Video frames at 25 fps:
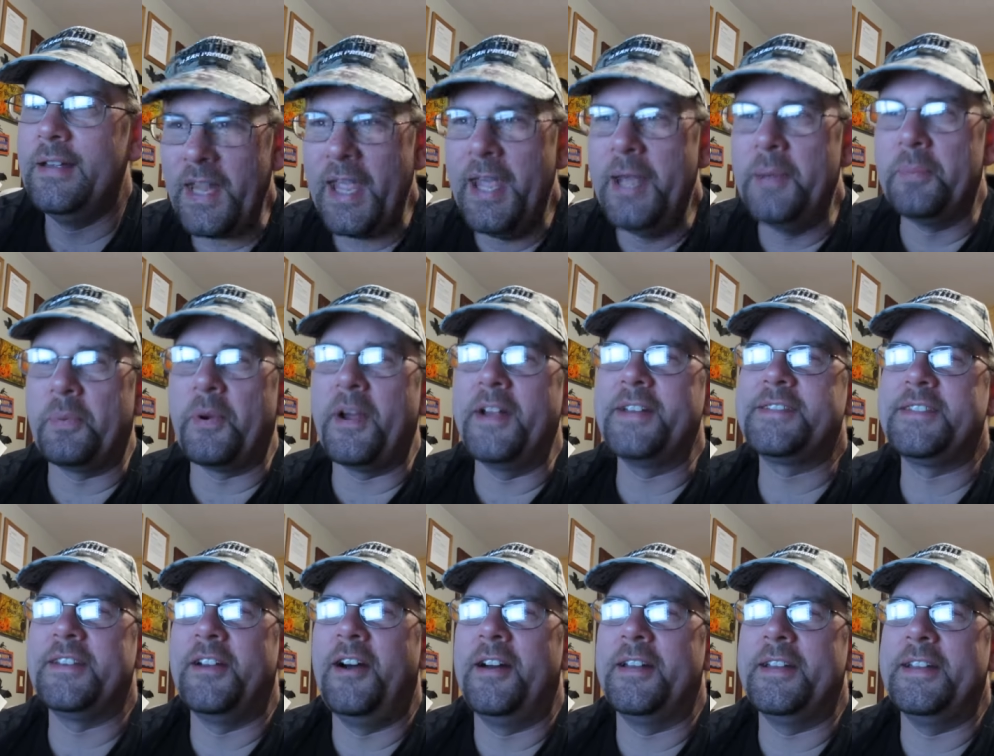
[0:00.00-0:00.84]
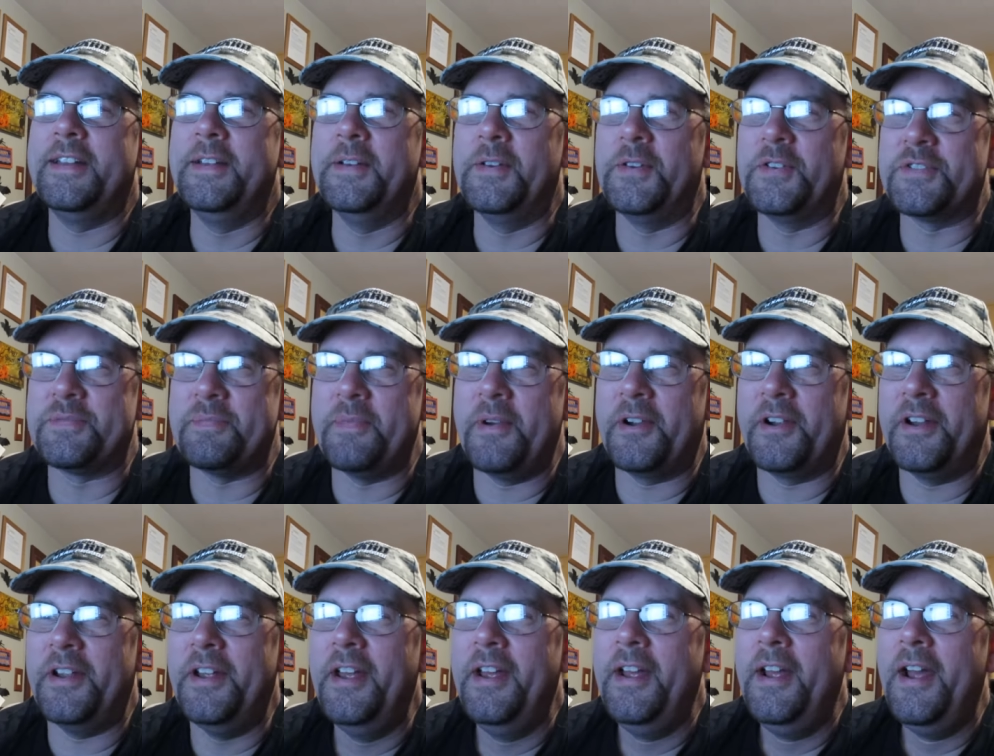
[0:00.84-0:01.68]
And Branson Haunted Hills,
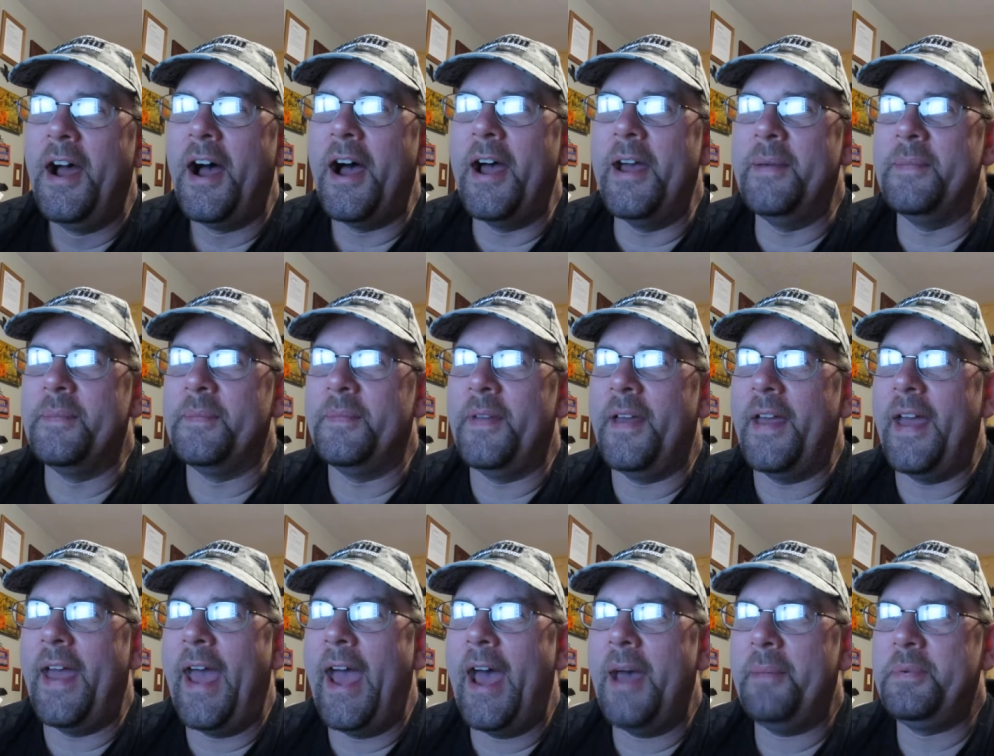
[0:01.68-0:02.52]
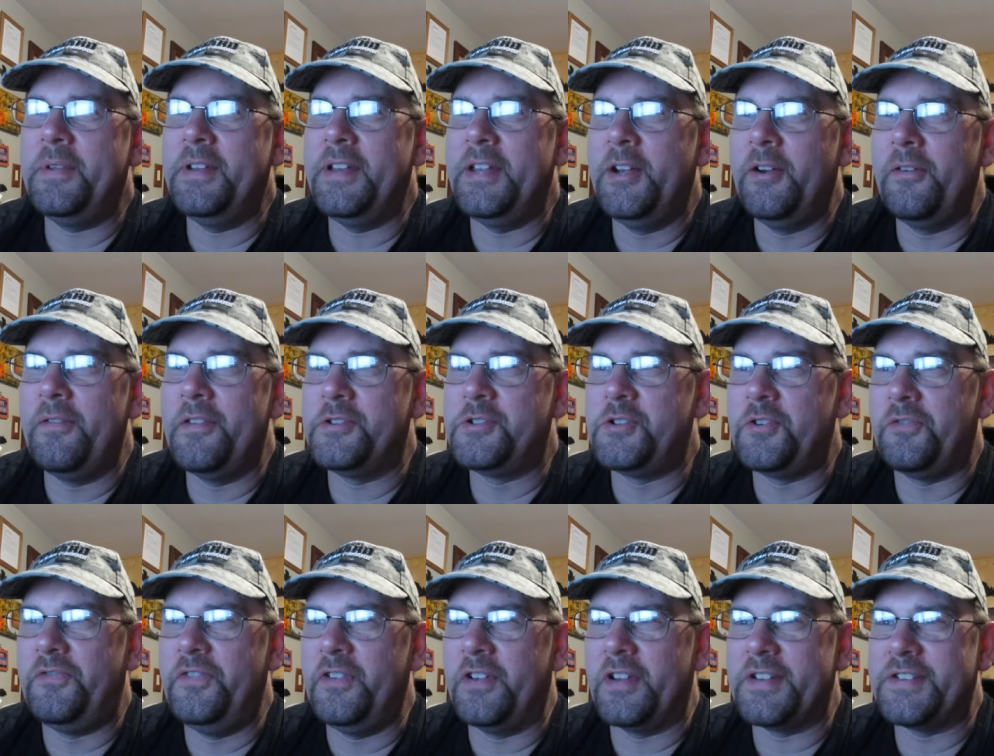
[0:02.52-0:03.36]
Mary, I am happy to hear that
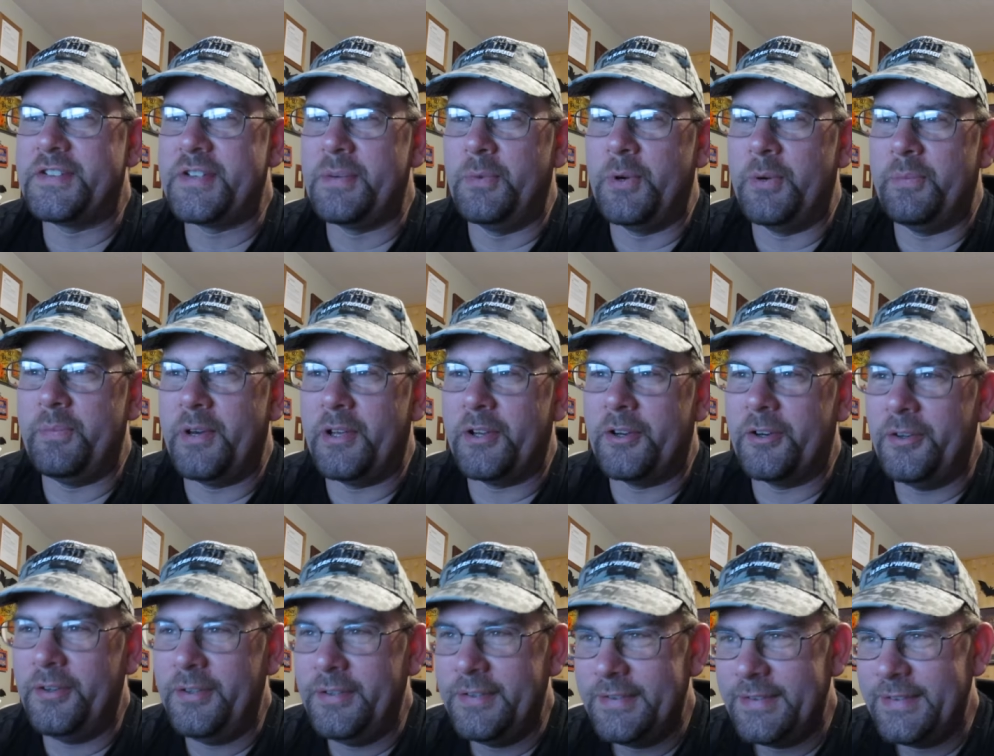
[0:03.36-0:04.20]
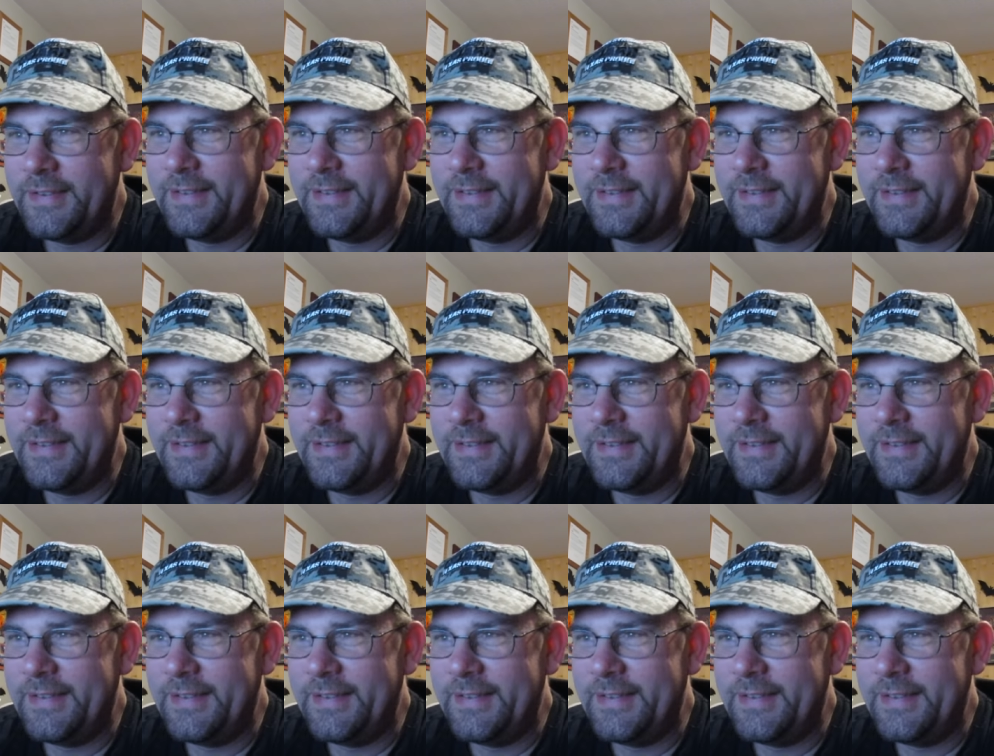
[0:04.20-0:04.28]
you're feeling somewhat better.